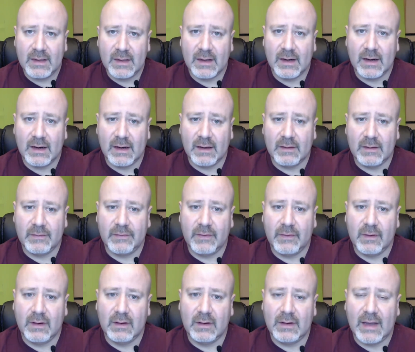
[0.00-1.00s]

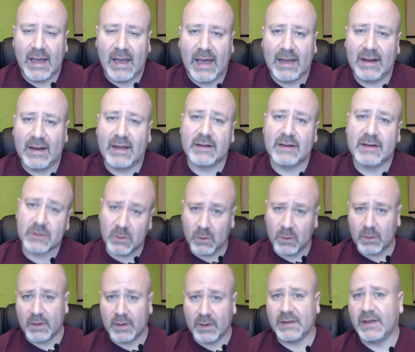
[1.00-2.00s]
at its
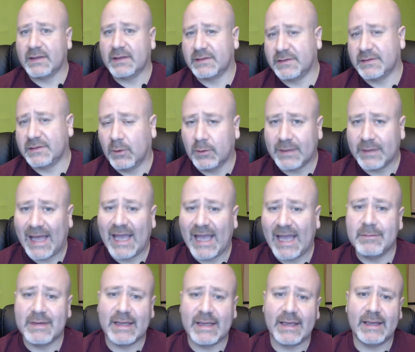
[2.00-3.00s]
core, it's an old
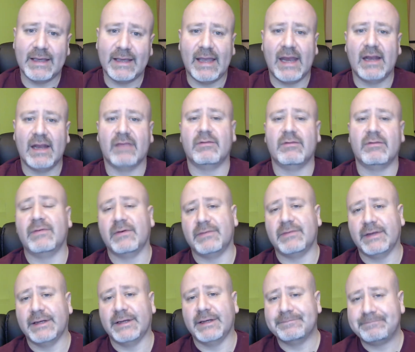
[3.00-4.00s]
AMD
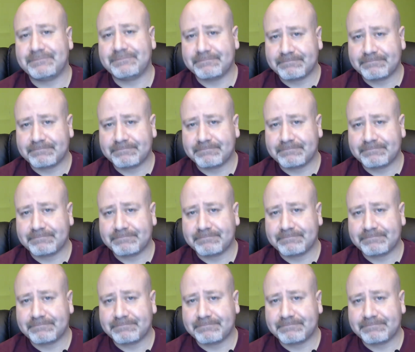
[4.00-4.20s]
8350.